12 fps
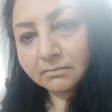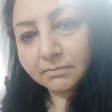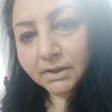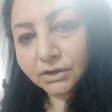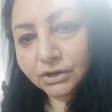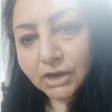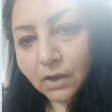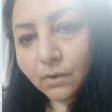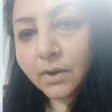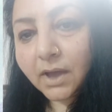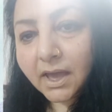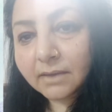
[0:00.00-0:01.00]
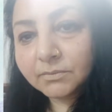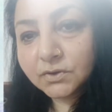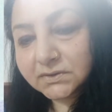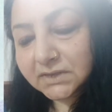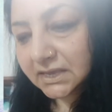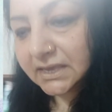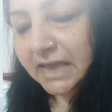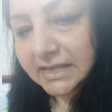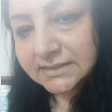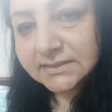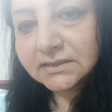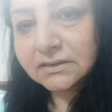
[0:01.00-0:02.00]
but now I'm using
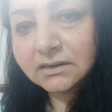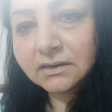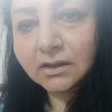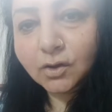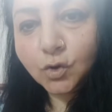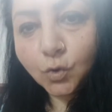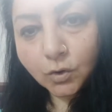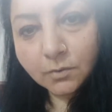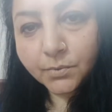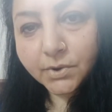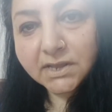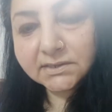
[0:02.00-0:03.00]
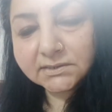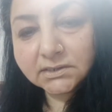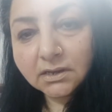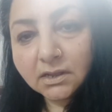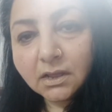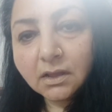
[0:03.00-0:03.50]
Canson cold pressed